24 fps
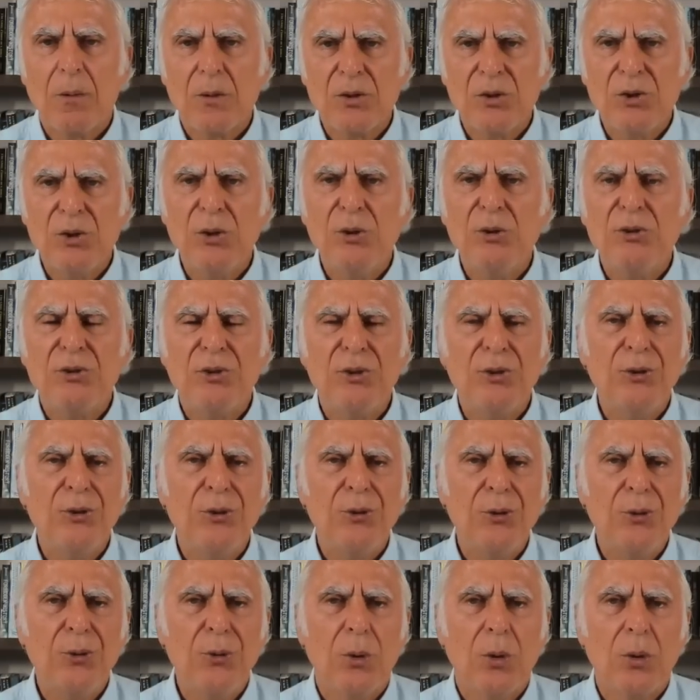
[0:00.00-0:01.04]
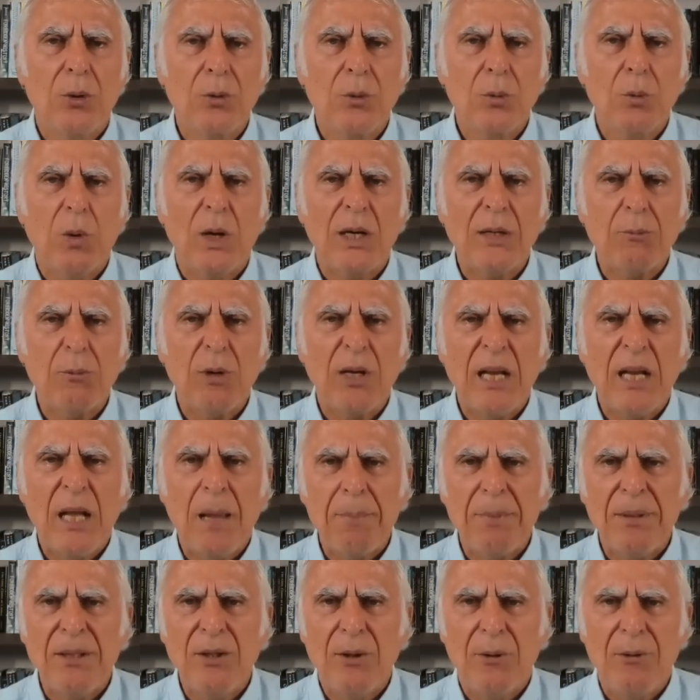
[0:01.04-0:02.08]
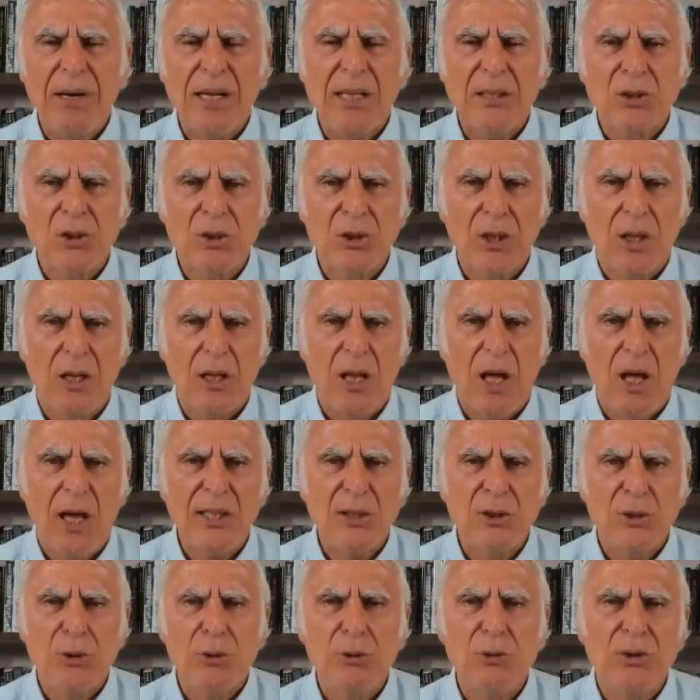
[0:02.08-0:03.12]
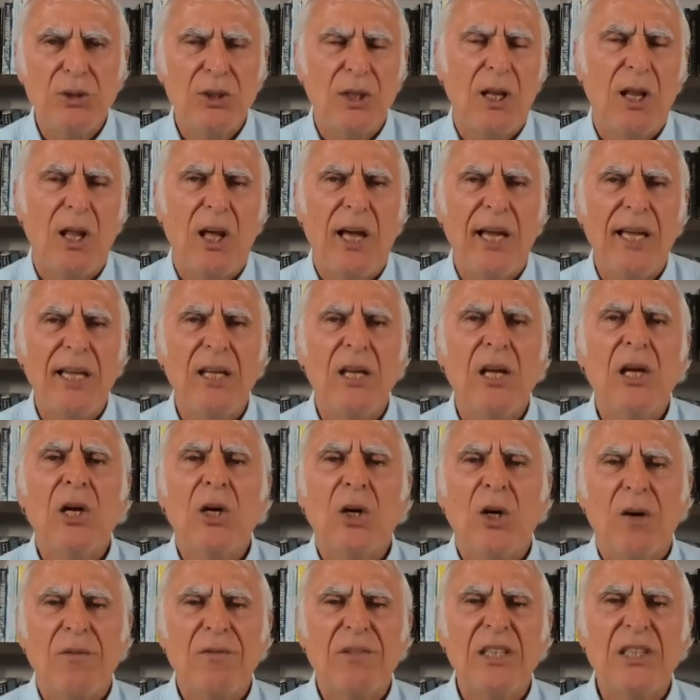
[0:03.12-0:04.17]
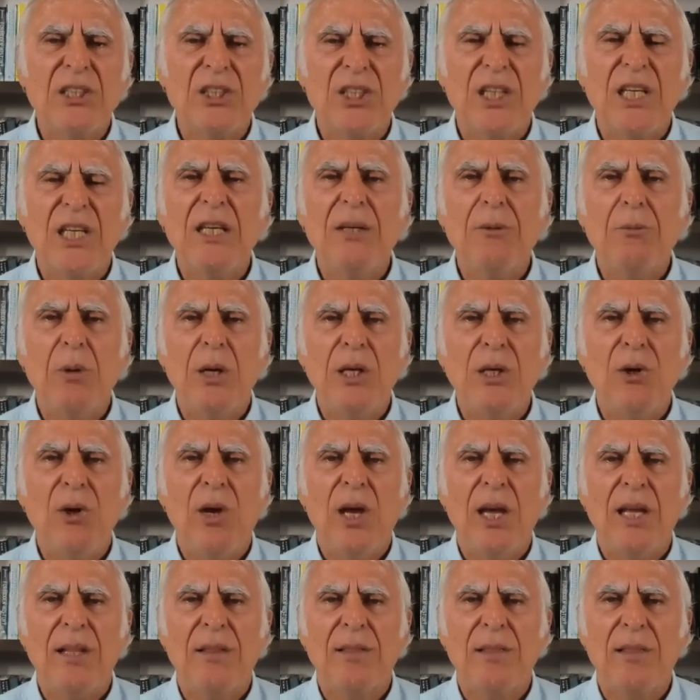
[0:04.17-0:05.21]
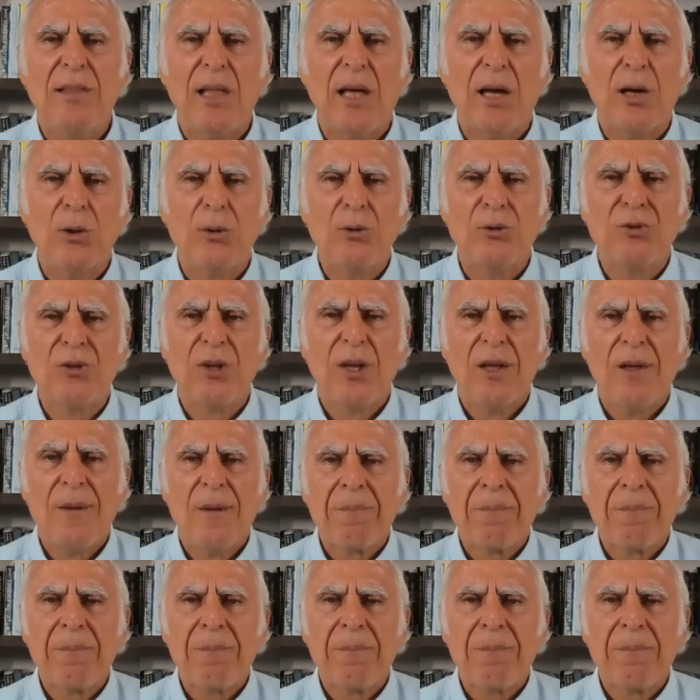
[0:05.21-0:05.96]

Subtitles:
due to what happened around July of this year, where you had those